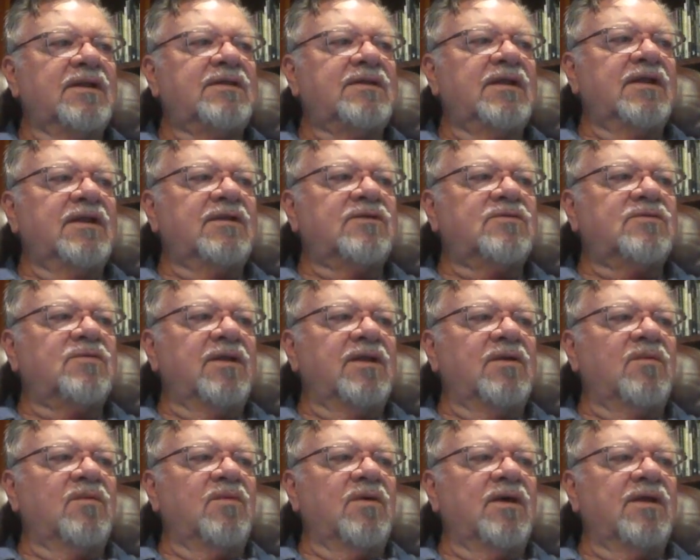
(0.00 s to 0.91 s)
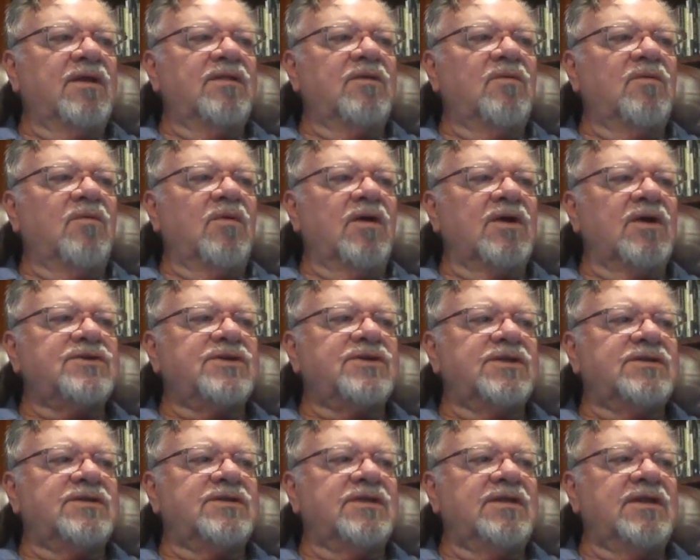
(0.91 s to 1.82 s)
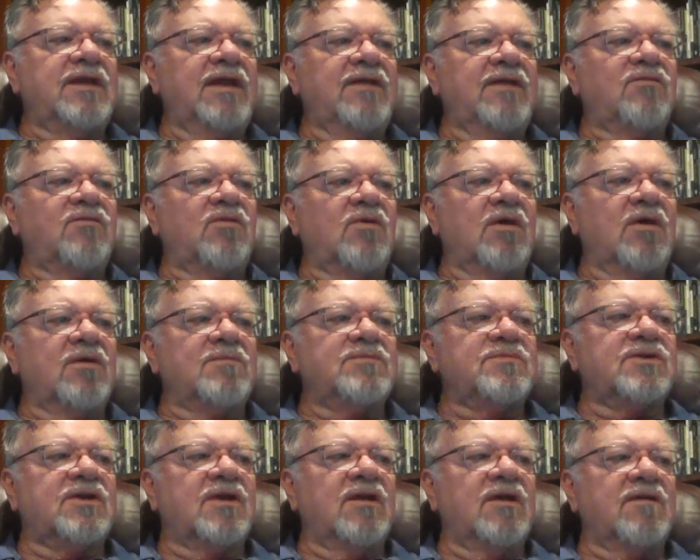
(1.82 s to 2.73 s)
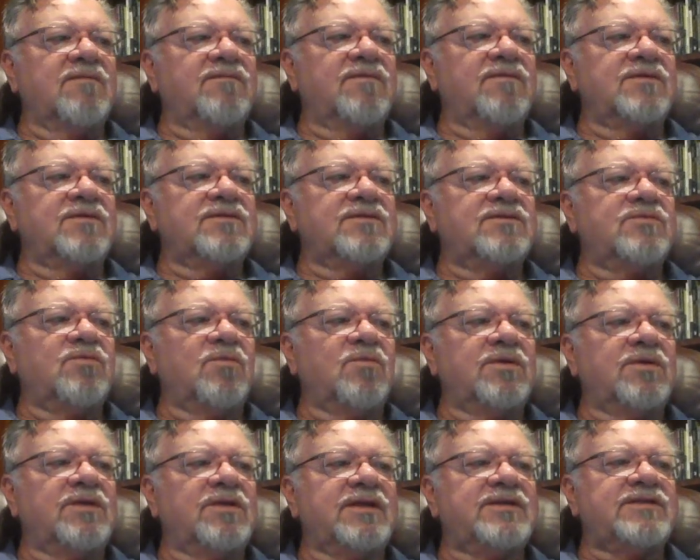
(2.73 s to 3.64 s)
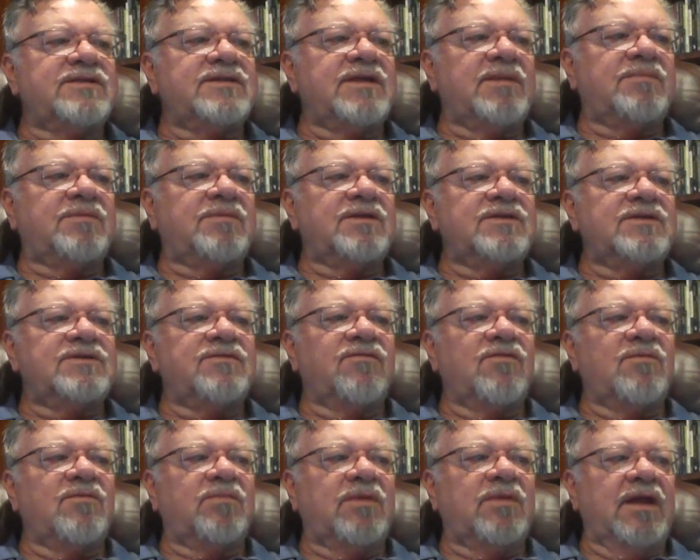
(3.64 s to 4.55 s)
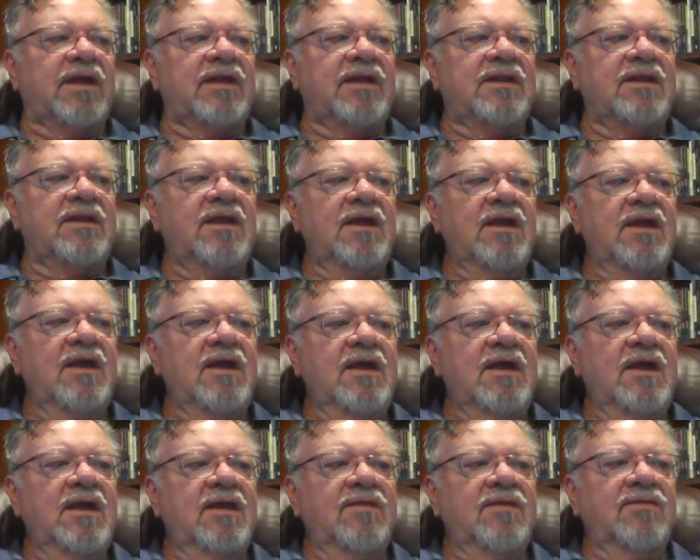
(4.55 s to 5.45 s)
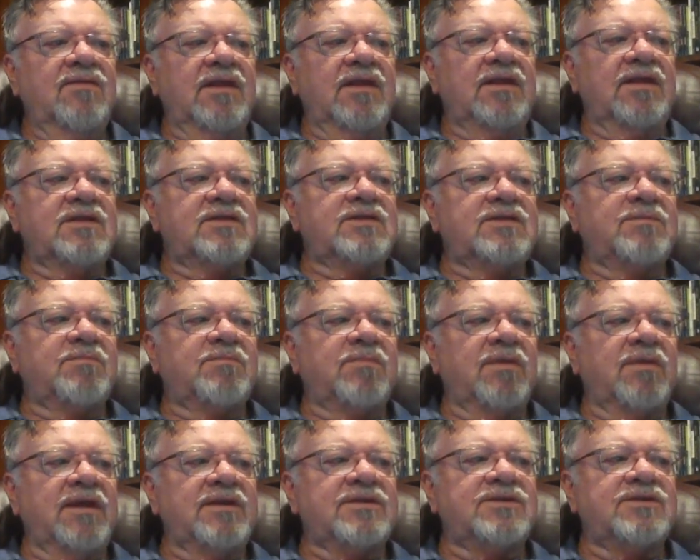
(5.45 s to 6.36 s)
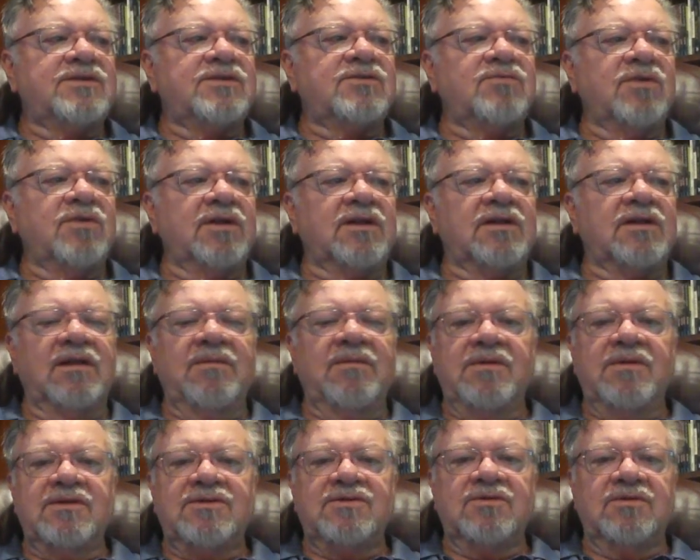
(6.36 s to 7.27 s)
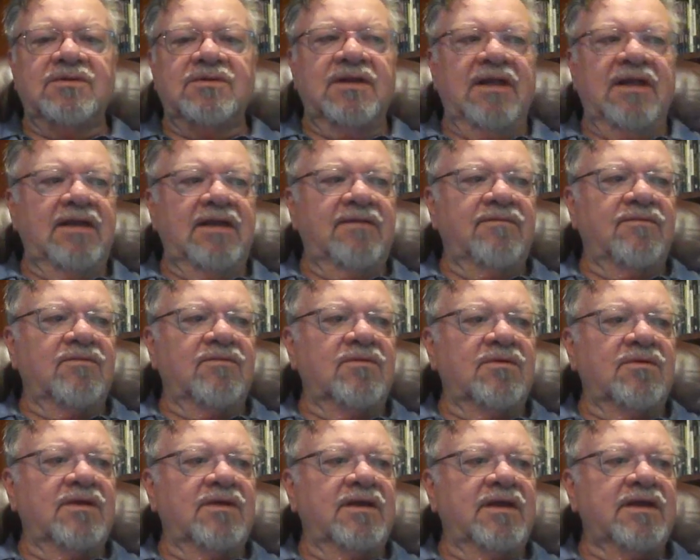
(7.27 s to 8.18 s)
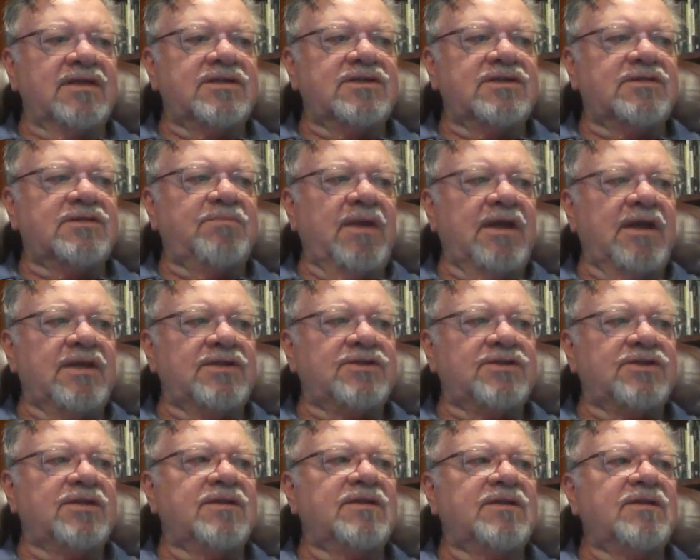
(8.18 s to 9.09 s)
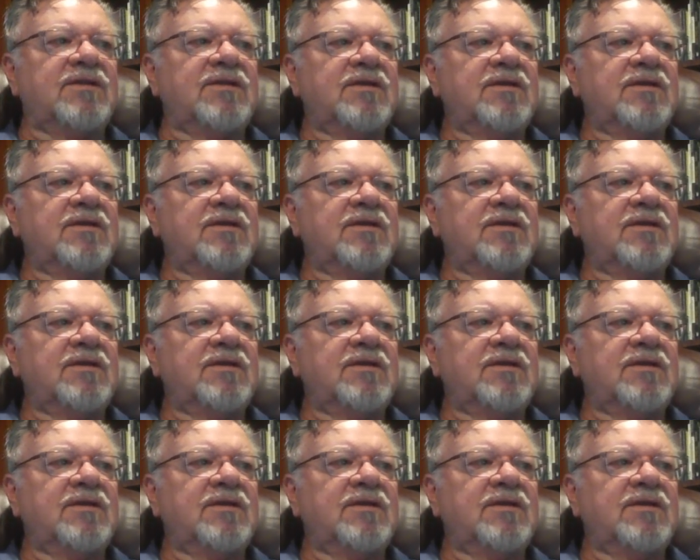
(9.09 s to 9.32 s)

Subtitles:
1921, the Washington Naval Arms Conference won acceptance of a plan that placed strict limits on naval expansion.